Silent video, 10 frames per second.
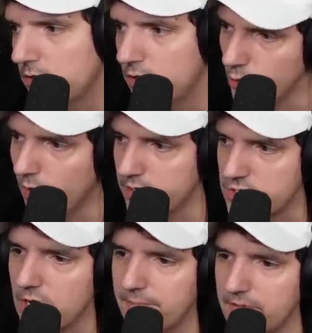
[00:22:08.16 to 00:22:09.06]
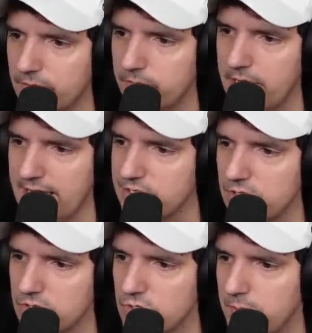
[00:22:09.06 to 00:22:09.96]
You want to stop them from casting
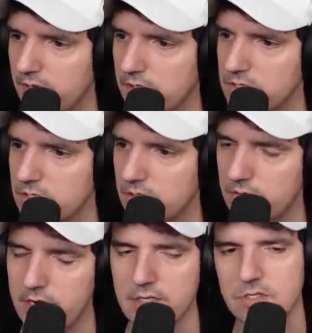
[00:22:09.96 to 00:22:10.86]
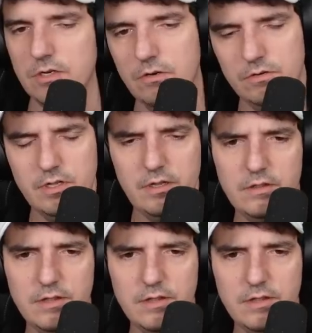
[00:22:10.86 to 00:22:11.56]
their spells, right? So,